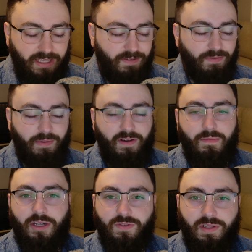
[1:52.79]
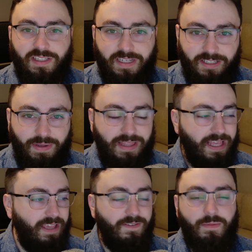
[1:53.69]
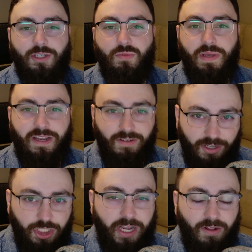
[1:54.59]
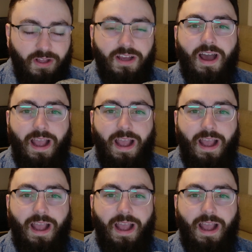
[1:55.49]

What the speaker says: Thank you very much for listening to me, and thank you very much for being here on the channel.